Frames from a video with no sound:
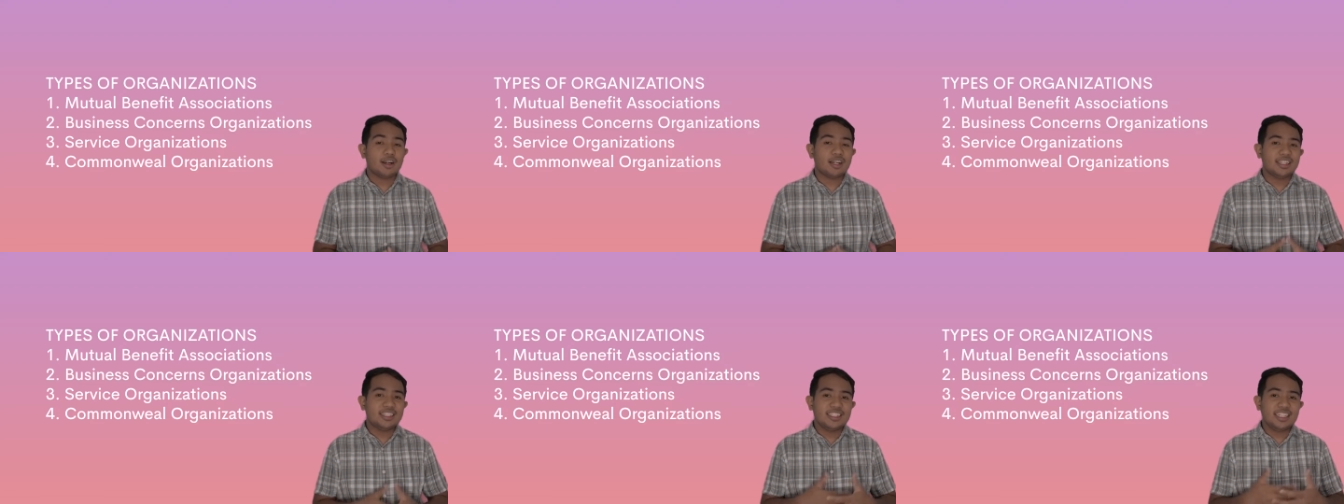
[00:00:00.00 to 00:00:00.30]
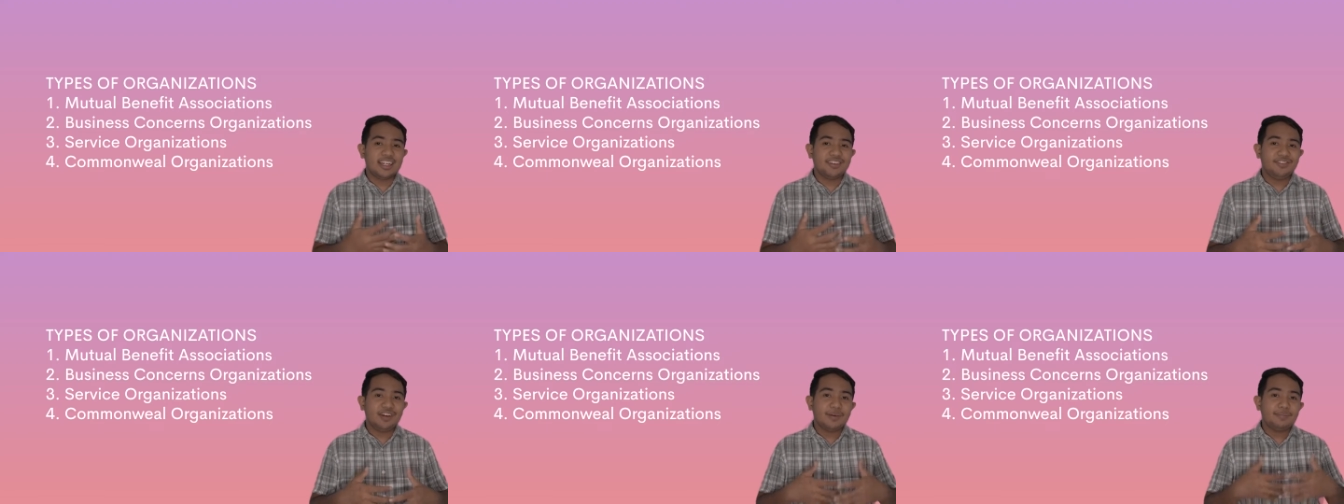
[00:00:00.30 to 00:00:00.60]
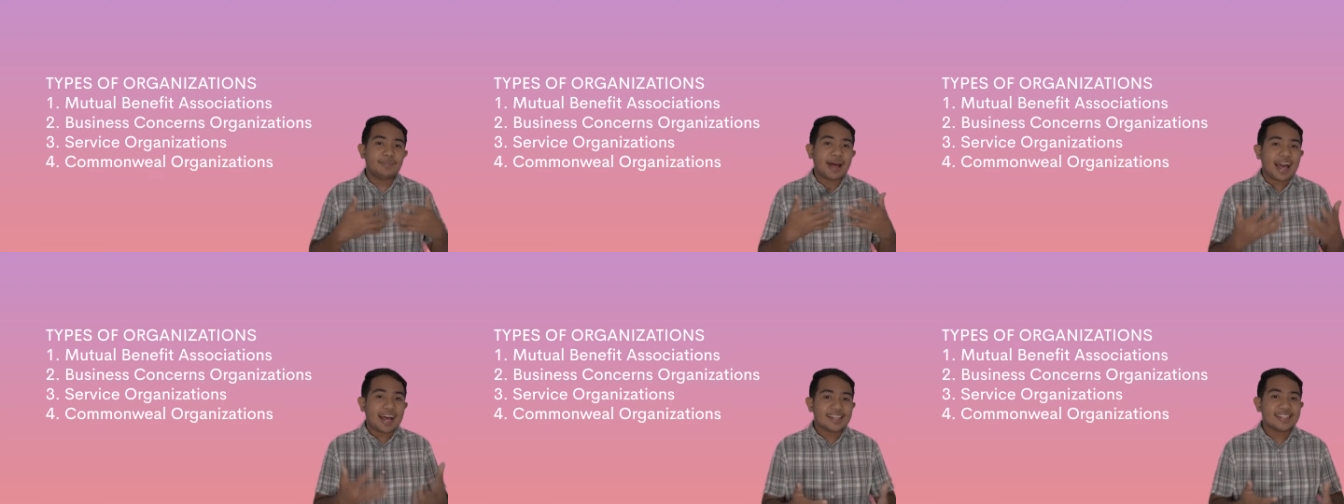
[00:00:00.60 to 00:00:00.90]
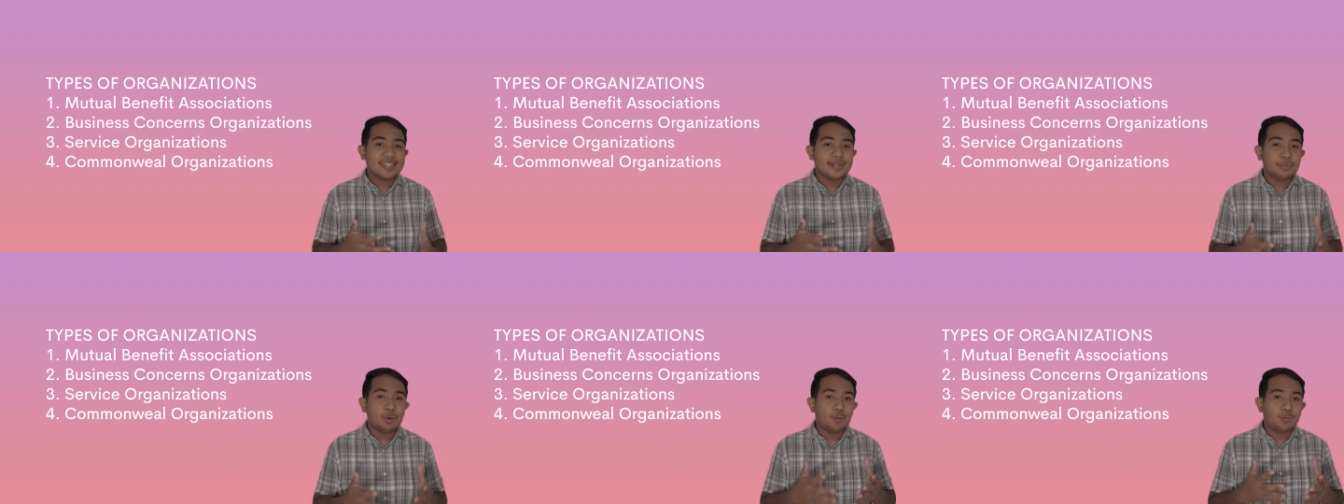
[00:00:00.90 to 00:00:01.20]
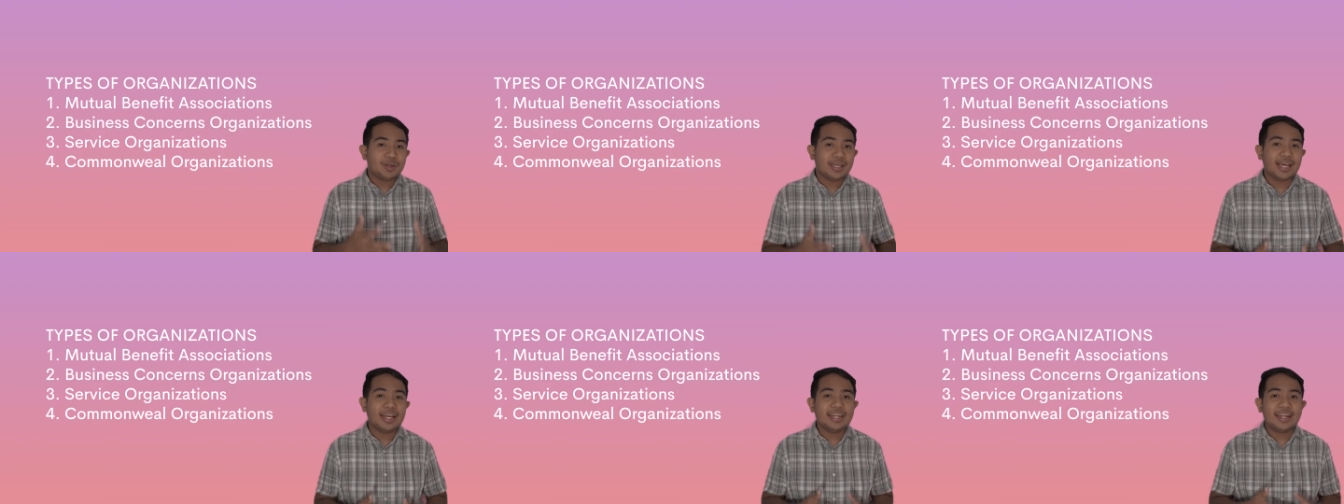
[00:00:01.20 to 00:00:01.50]
on achieving
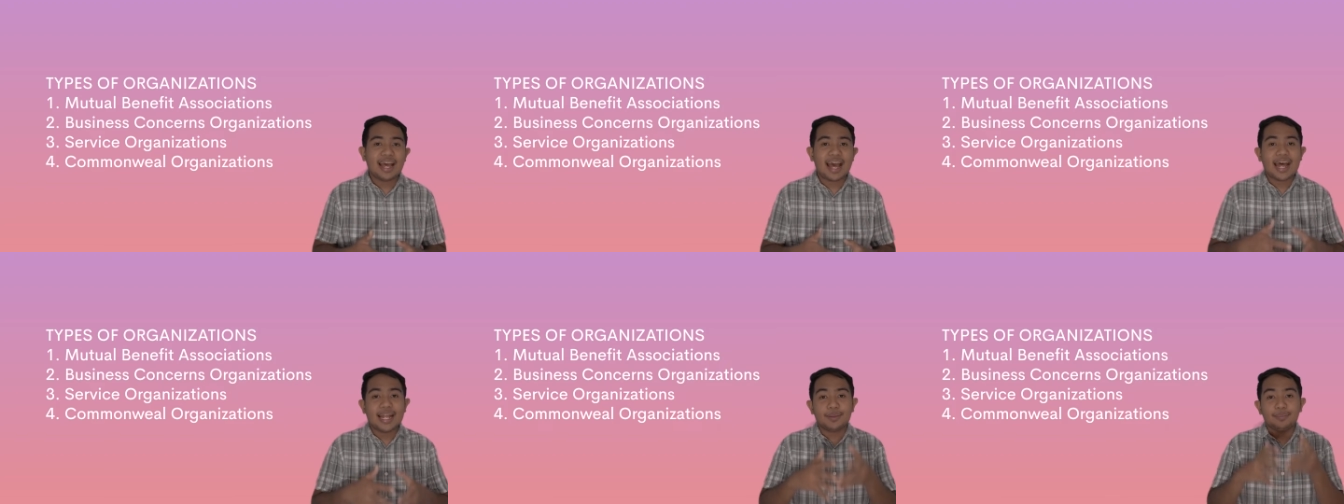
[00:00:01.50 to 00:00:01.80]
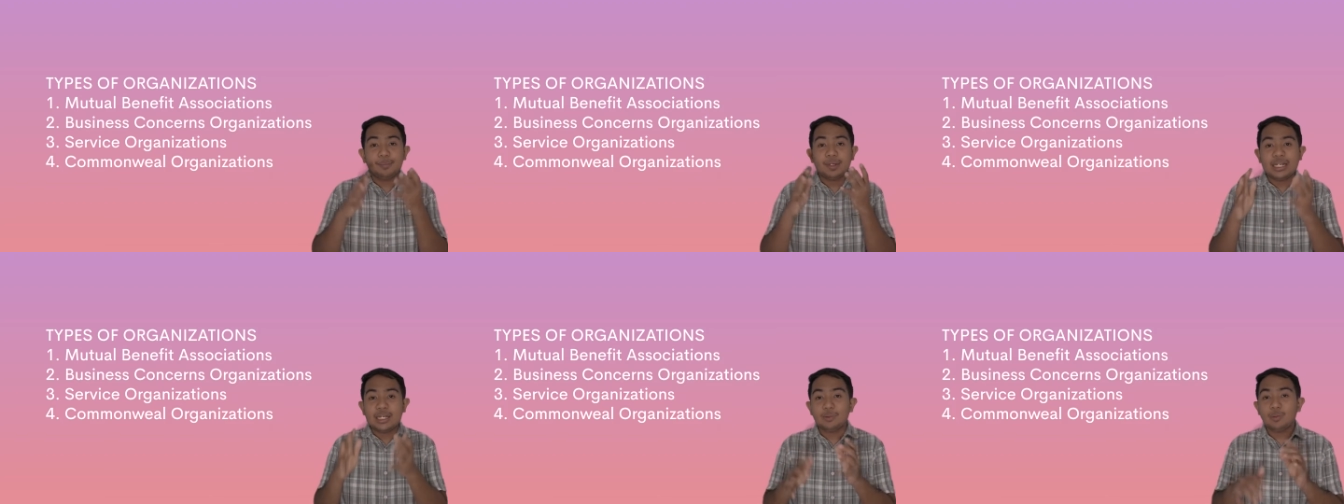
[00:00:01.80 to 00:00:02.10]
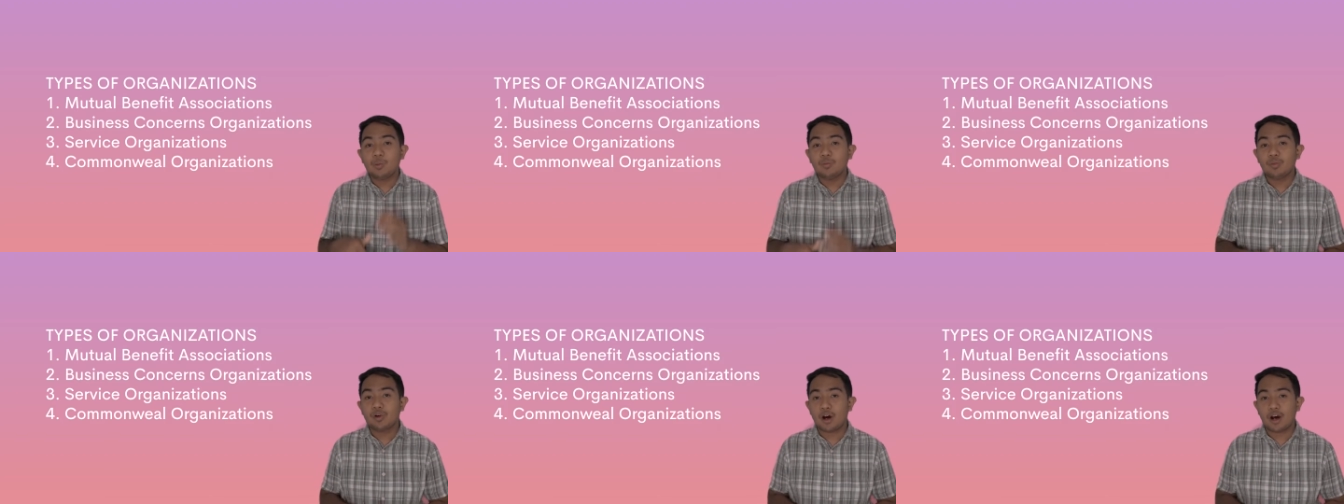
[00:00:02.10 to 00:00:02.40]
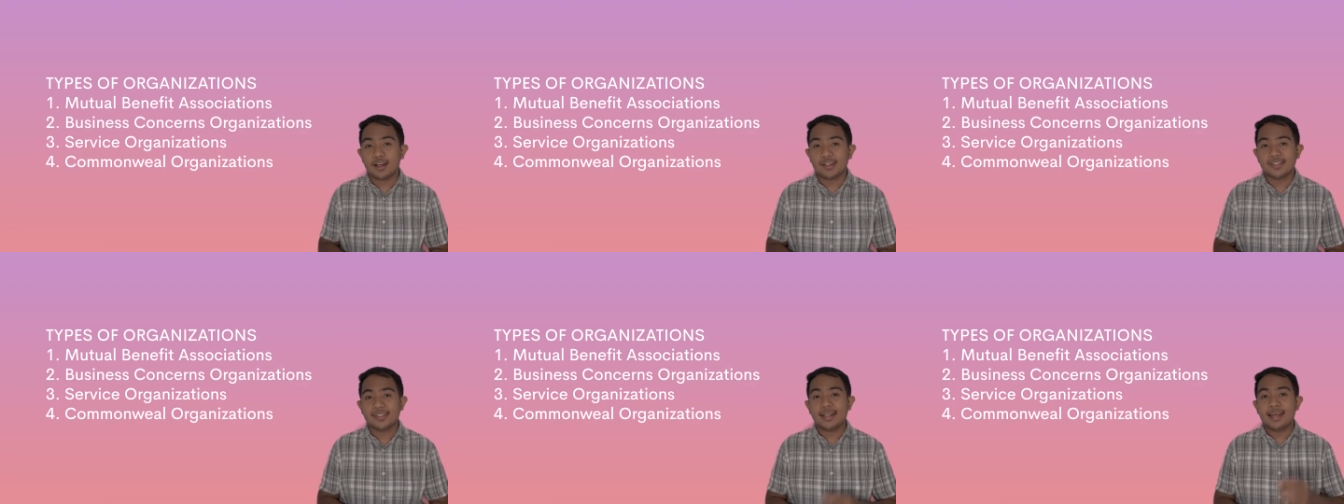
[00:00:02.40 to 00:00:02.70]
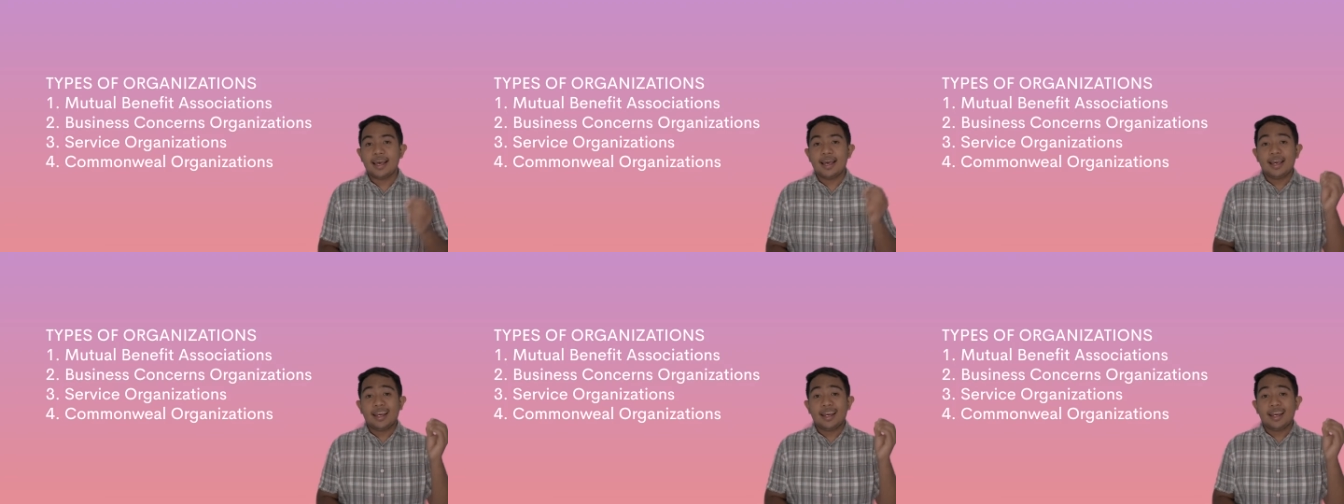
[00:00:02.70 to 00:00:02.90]
maximum gain at minimum cost